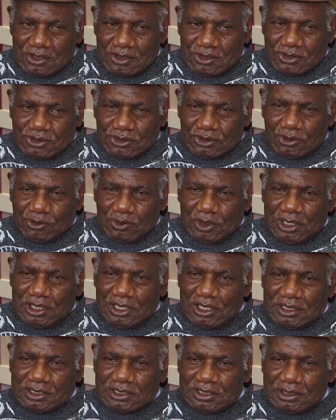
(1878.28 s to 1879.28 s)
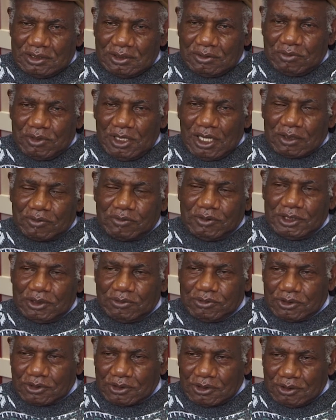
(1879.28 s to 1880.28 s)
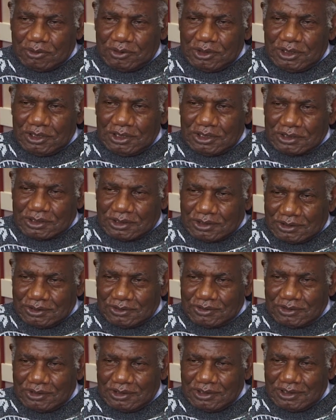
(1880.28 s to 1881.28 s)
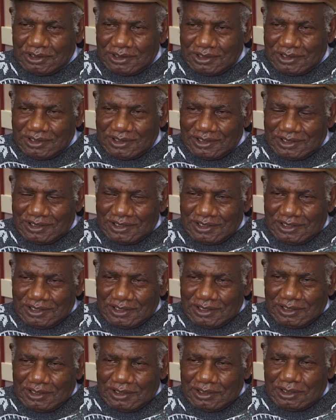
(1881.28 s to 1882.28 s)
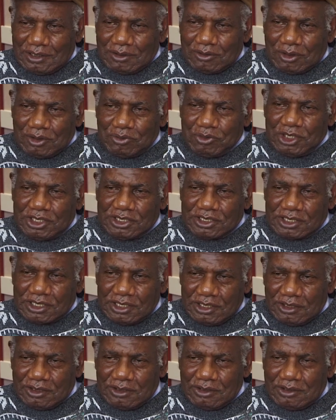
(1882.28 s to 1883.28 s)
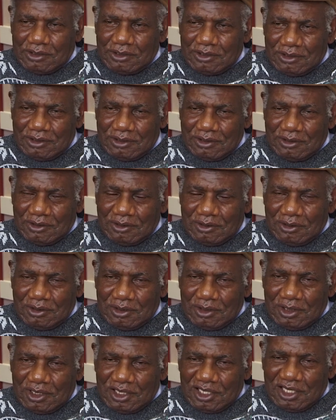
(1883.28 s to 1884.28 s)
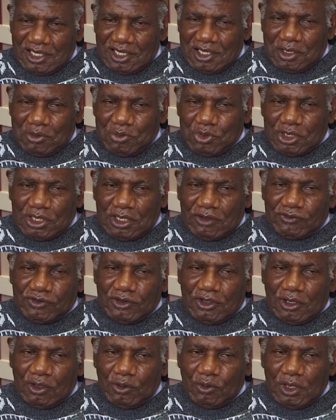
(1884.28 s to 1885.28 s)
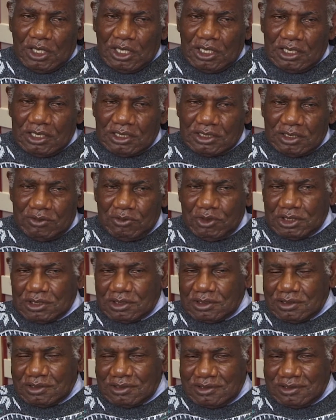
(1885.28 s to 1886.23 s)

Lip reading: So when they see black people come in this country, they were a bit scared. But after a while they say, but